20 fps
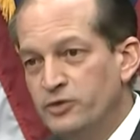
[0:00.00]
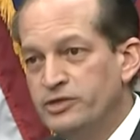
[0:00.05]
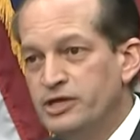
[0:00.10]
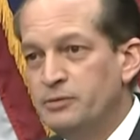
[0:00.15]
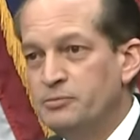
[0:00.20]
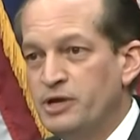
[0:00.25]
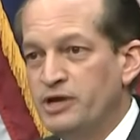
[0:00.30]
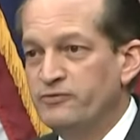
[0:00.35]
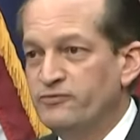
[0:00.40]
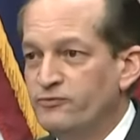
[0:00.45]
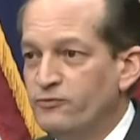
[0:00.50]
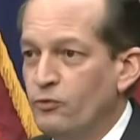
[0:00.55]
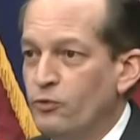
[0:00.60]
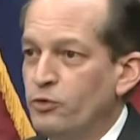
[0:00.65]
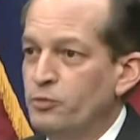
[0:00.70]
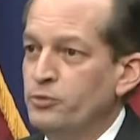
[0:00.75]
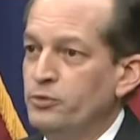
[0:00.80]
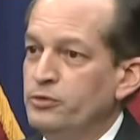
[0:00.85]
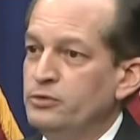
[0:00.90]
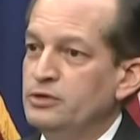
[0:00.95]
that my
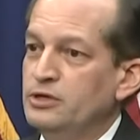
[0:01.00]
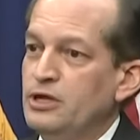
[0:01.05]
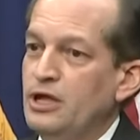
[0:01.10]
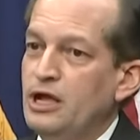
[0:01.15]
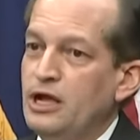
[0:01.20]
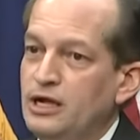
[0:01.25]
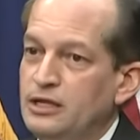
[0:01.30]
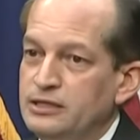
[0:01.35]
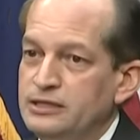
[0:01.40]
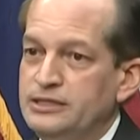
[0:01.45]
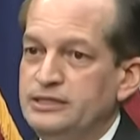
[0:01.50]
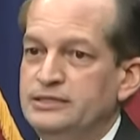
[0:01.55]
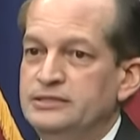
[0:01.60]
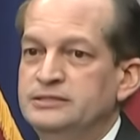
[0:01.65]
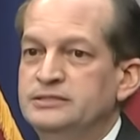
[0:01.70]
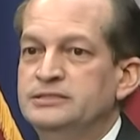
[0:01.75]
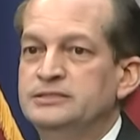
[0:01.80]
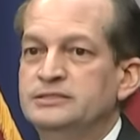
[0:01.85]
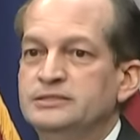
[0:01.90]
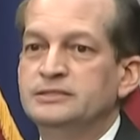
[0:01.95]
former
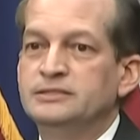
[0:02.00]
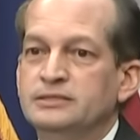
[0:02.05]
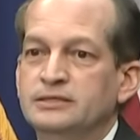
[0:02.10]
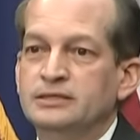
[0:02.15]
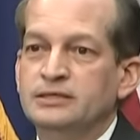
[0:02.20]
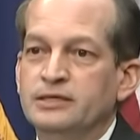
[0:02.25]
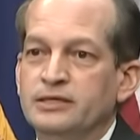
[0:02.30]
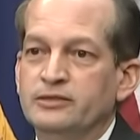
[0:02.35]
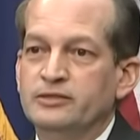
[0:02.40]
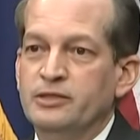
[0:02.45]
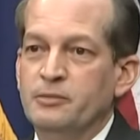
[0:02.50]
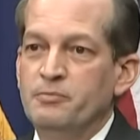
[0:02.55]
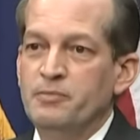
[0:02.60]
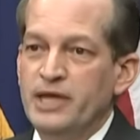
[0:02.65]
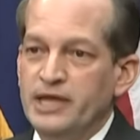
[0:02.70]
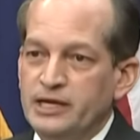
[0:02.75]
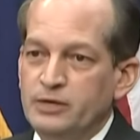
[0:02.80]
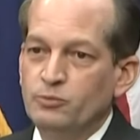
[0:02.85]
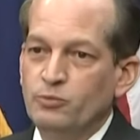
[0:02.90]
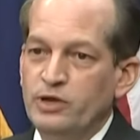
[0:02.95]
colleagues, the
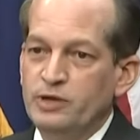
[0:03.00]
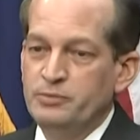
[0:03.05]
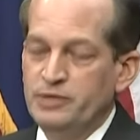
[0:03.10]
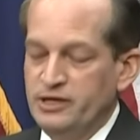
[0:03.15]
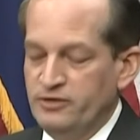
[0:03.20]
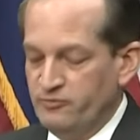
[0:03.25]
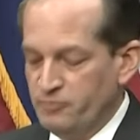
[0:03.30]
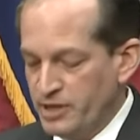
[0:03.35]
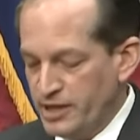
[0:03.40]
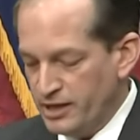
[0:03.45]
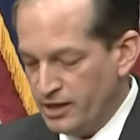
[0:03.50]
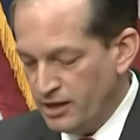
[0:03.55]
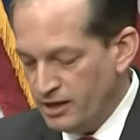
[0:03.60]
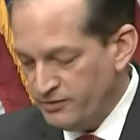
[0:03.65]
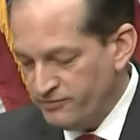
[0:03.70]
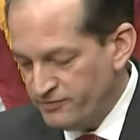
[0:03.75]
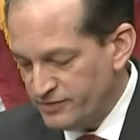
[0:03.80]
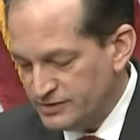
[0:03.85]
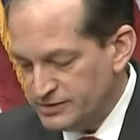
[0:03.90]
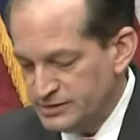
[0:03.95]
men and women of my
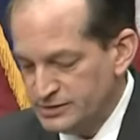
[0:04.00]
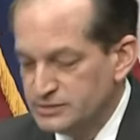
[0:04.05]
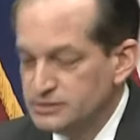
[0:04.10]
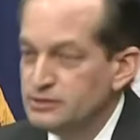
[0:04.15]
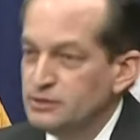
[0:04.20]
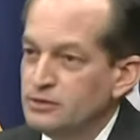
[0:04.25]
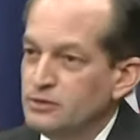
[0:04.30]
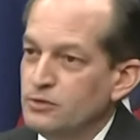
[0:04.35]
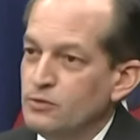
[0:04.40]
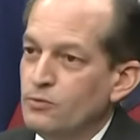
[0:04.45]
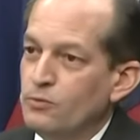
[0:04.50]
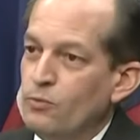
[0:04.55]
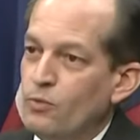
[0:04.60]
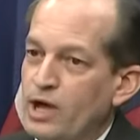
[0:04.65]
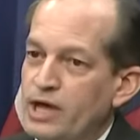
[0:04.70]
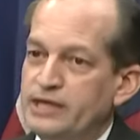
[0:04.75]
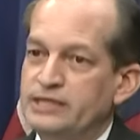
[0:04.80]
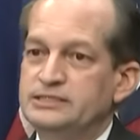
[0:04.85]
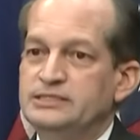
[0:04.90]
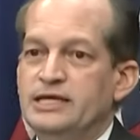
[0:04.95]
office,
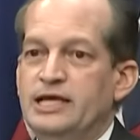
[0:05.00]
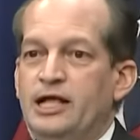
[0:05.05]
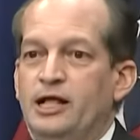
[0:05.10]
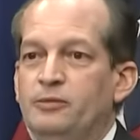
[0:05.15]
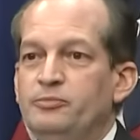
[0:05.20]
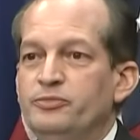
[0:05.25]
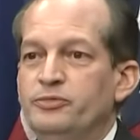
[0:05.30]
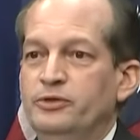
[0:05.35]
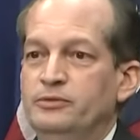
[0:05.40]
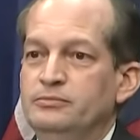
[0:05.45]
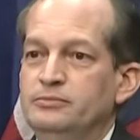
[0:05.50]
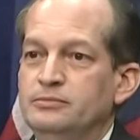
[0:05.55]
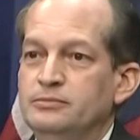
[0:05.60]
wanted to help them.